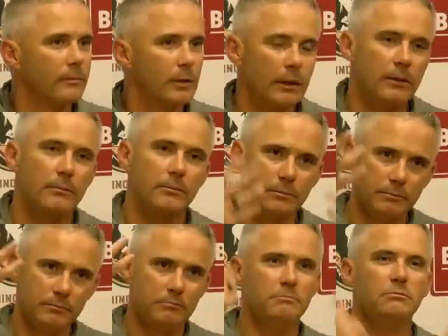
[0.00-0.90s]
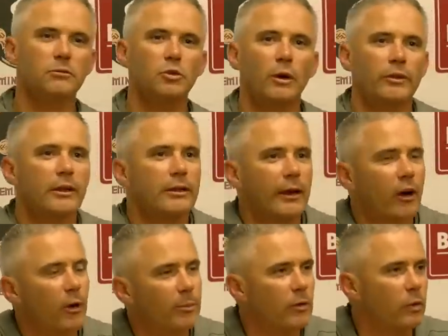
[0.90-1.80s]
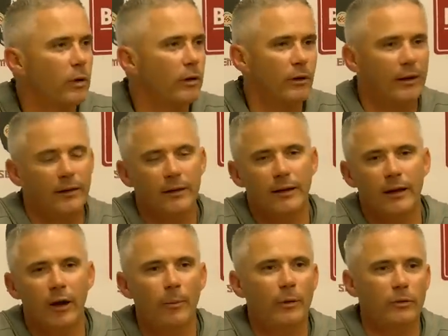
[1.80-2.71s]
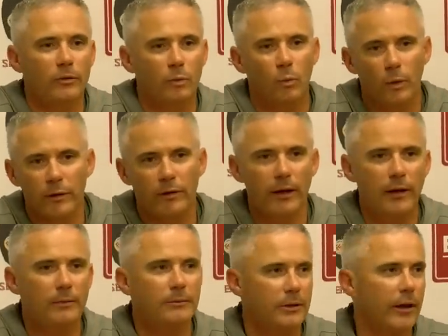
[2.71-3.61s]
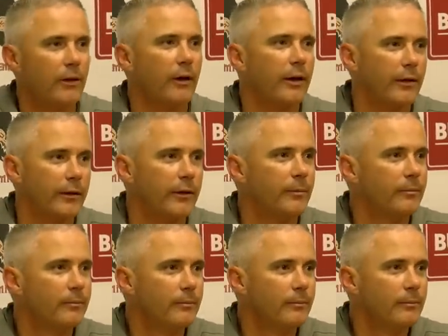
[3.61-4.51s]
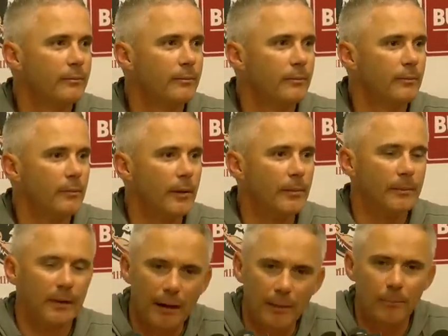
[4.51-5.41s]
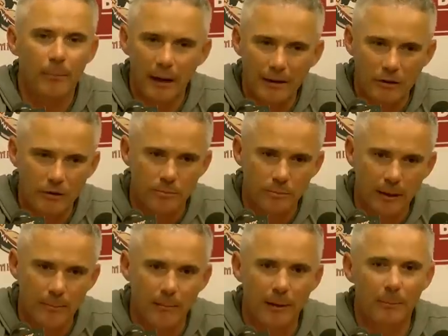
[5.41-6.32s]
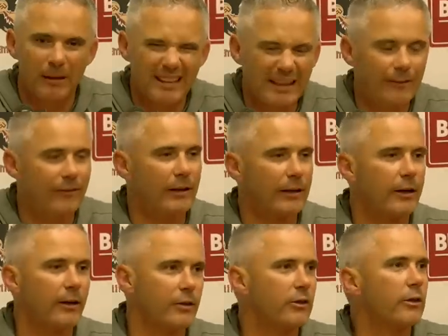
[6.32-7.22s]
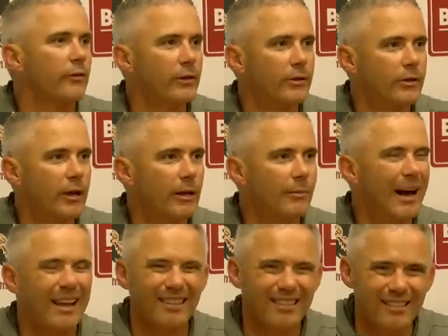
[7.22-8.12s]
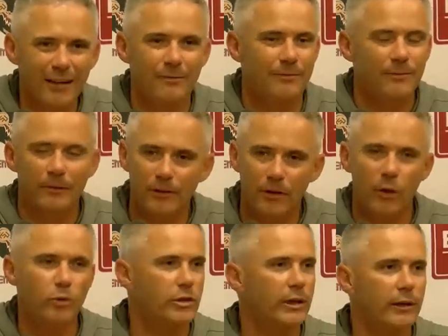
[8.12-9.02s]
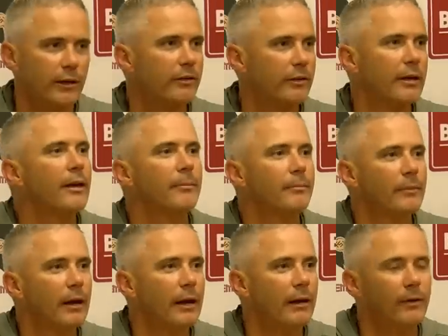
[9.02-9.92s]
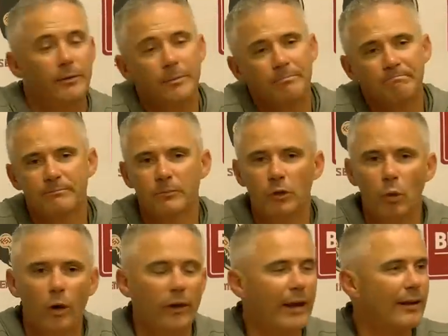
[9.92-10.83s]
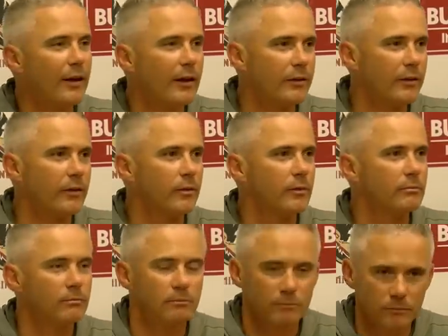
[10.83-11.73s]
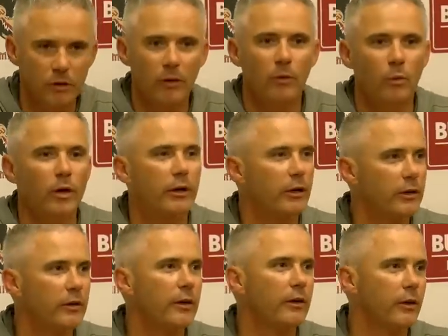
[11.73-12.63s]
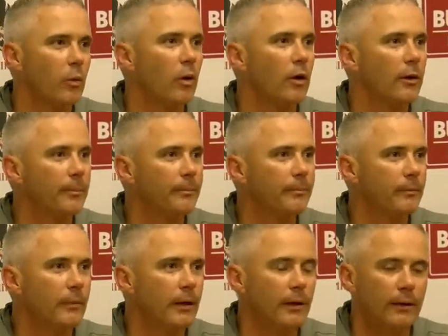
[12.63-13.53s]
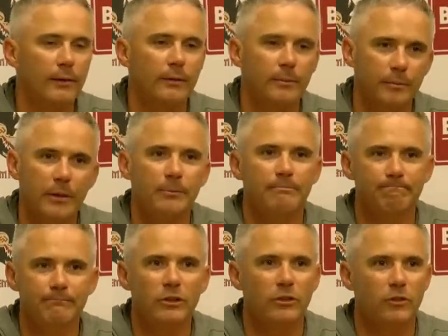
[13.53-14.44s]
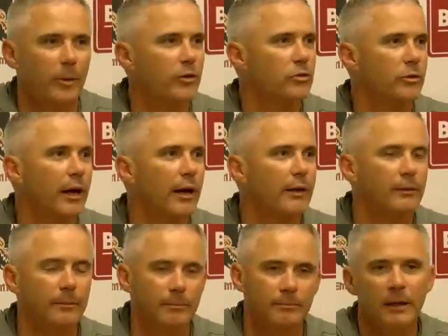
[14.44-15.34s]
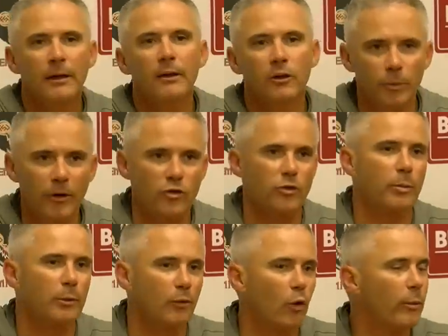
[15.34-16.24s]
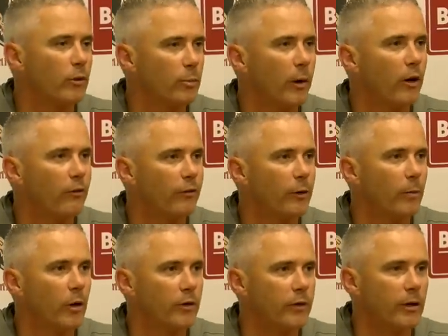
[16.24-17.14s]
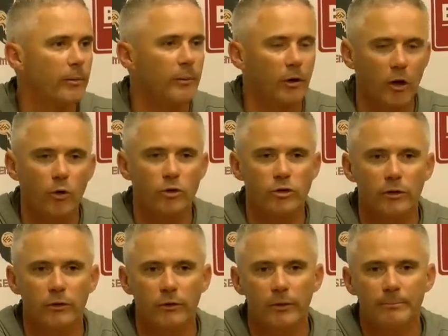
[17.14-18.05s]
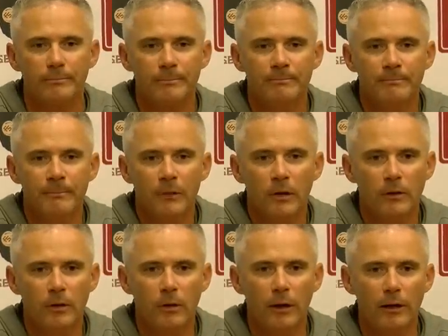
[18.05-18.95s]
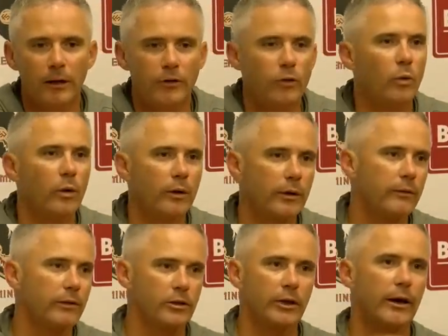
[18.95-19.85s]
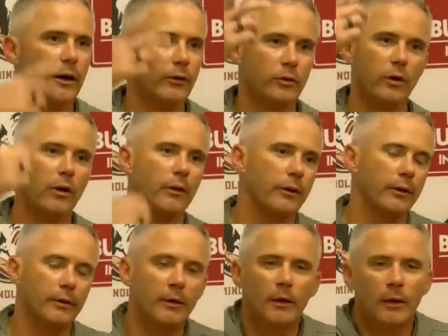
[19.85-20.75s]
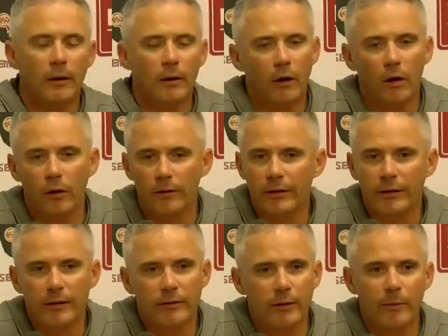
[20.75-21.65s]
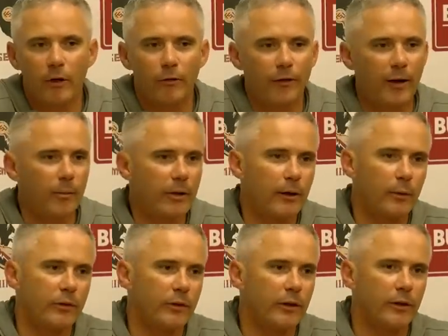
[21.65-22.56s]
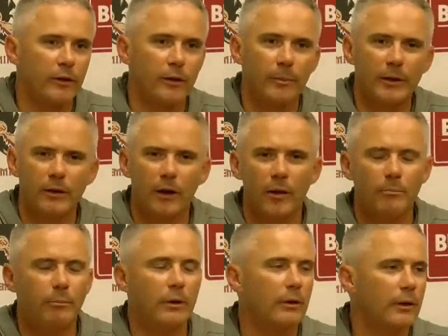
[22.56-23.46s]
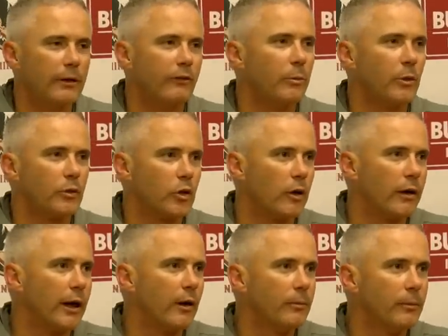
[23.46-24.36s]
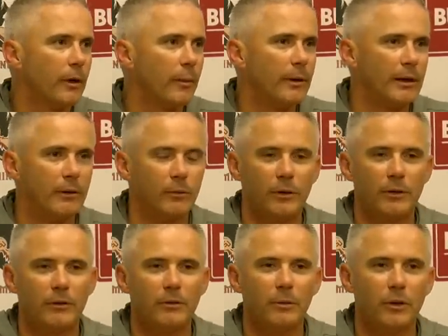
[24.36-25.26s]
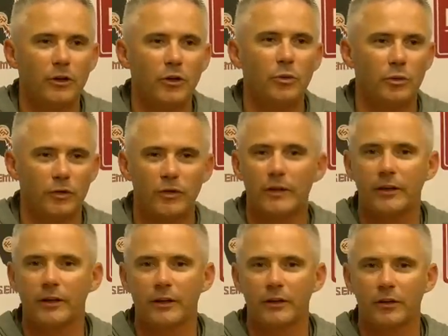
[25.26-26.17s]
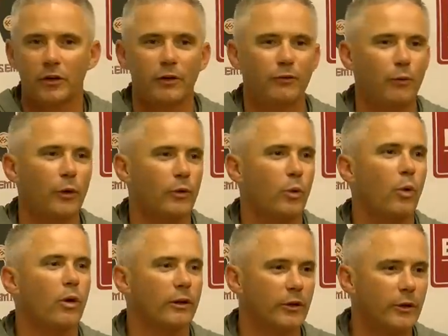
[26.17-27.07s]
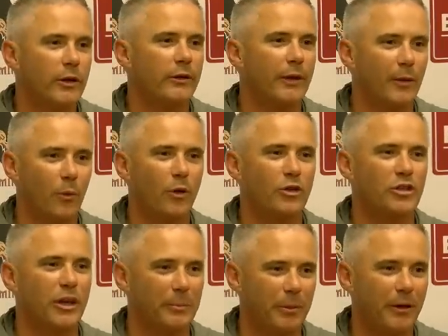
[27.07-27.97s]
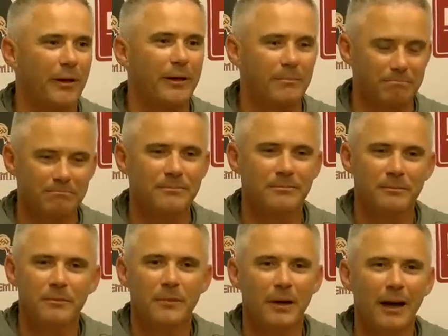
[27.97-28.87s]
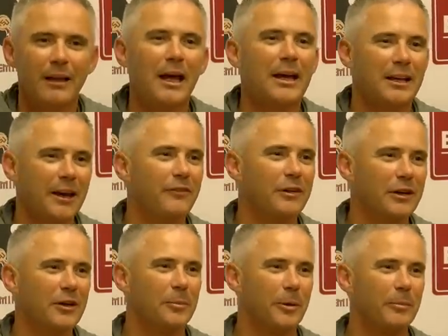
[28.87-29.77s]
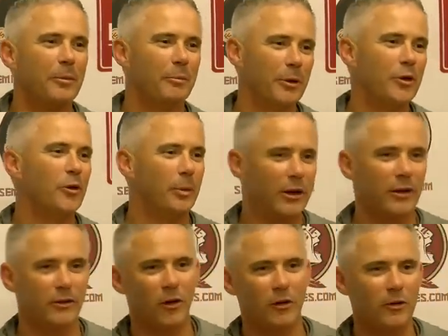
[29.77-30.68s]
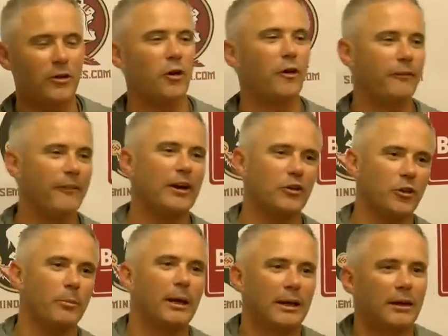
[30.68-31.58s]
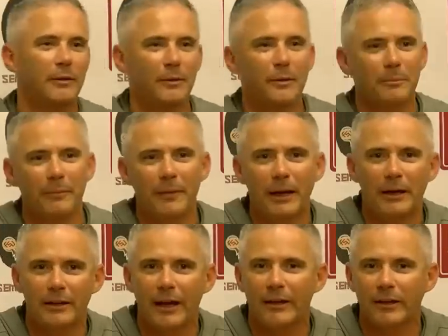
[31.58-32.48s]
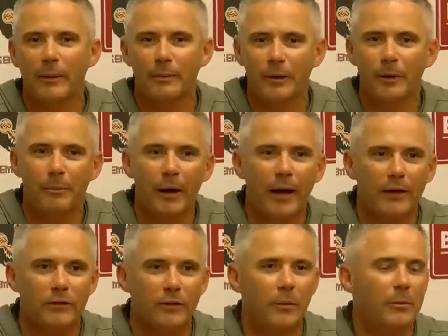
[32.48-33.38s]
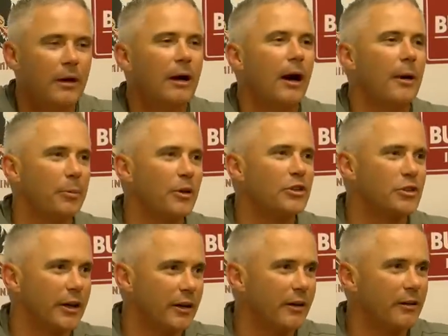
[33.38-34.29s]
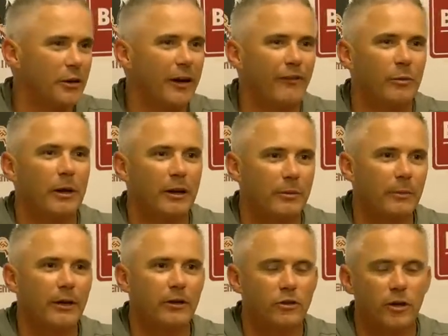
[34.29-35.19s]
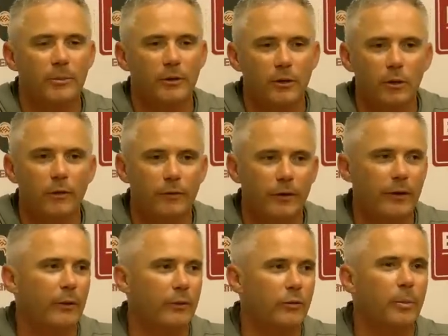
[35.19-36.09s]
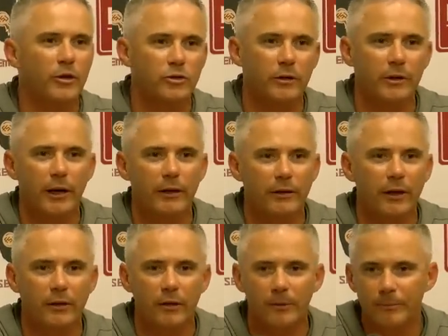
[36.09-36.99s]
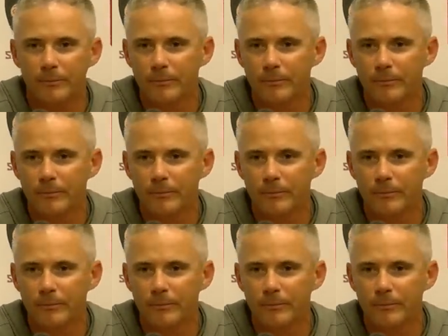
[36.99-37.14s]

And do I think that helped us? Win? Do I think that helped us win today? You're dang right, I do. Right? And I, I just I, I believe in the character of this team. I love coaching this team, and know, where that takes us, you know, we're going to continue to work. And but it's a special night and special performance by our football team, our coaches, and you know, I, I do want to give a shout out to all the all the uh, Seminole family that was here. I mean, unbelievable turnout. I mean, when when you sit there in the third and fourth quarter and you hear that war chant playing, I like having to hear people boo because our because our fans are making a, making that type of impact. So I appreciate everybody that made the trip to Louisville. That was special tonight. Thank you.